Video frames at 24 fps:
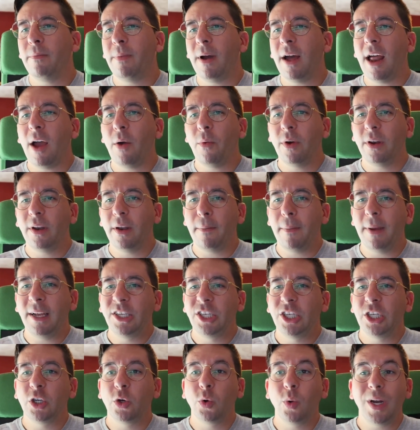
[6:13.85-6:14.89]
but I wanted to
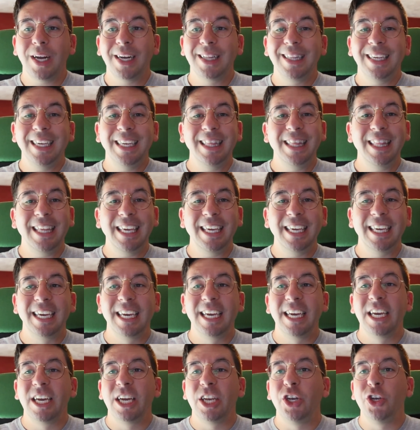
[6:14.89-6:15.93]
mention quickly the
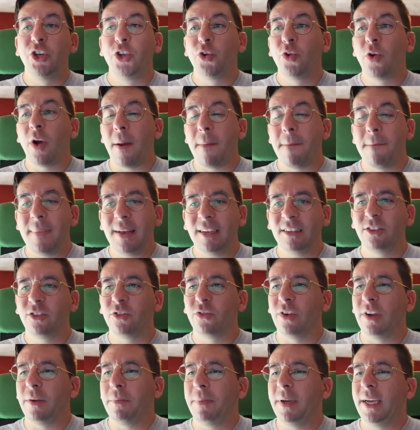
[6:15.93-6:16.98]
new
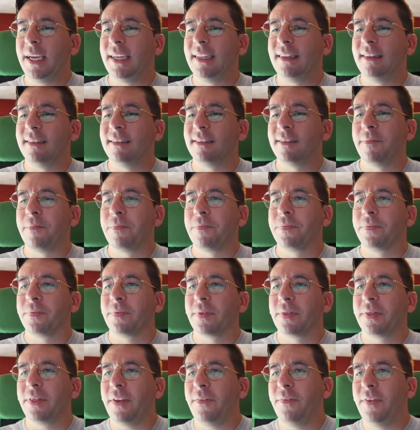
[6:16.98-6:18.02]
mystery pins.
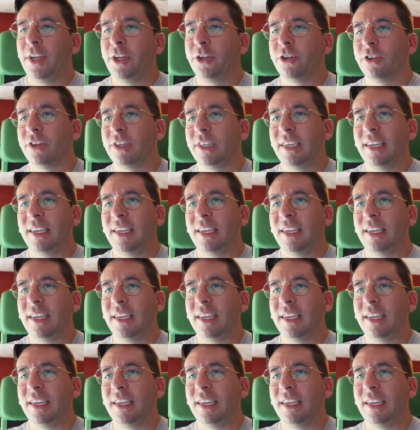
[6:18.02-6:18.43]
They feature